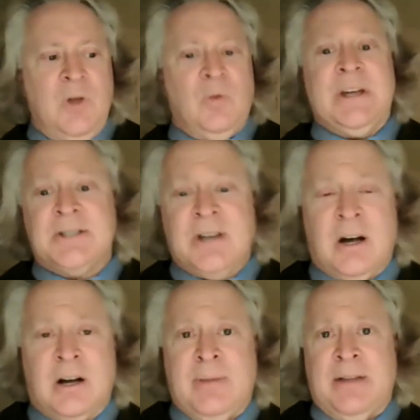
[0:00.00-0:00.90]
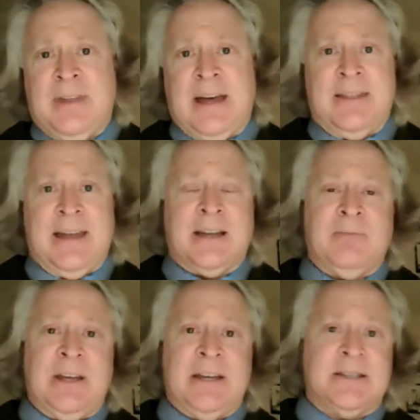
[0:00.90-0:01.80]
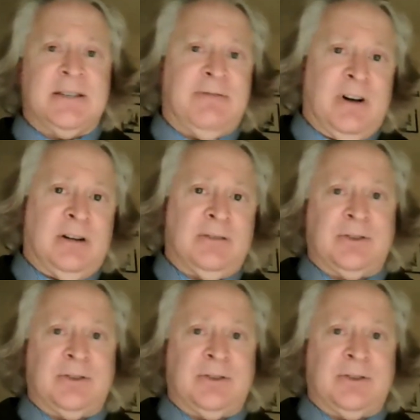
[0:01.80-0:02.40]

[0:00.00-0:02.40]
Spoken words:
We can talk about that. That can be as involved